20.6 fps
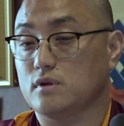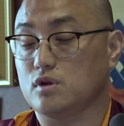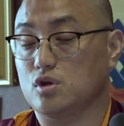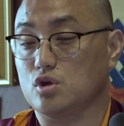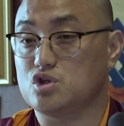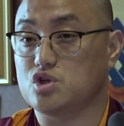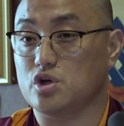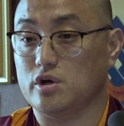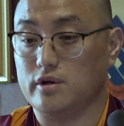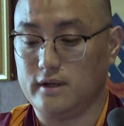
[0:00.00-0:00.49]

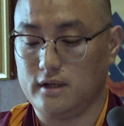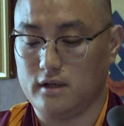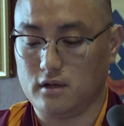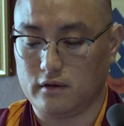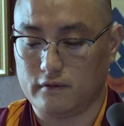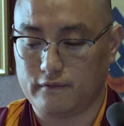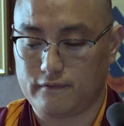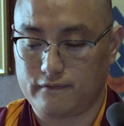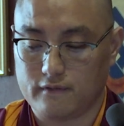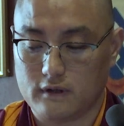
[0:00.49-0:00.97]
The journey
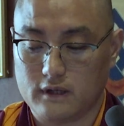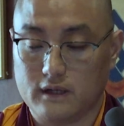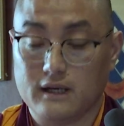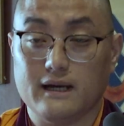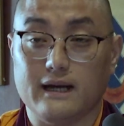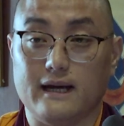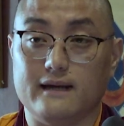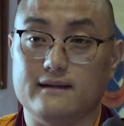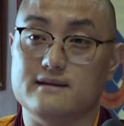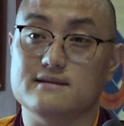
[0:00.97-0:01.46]
of
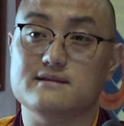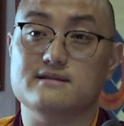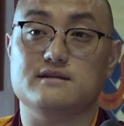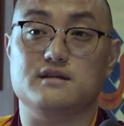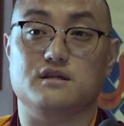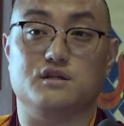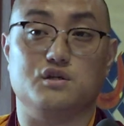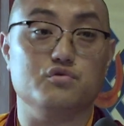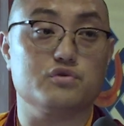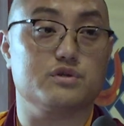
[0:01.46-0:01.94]
an
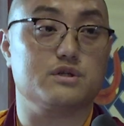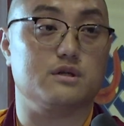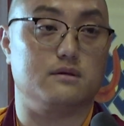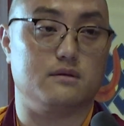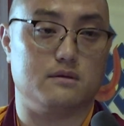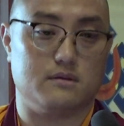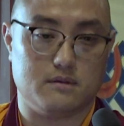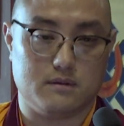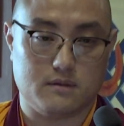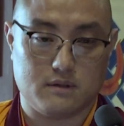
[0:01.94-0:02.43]

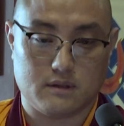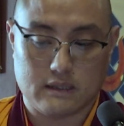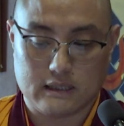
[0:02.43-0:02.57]
institution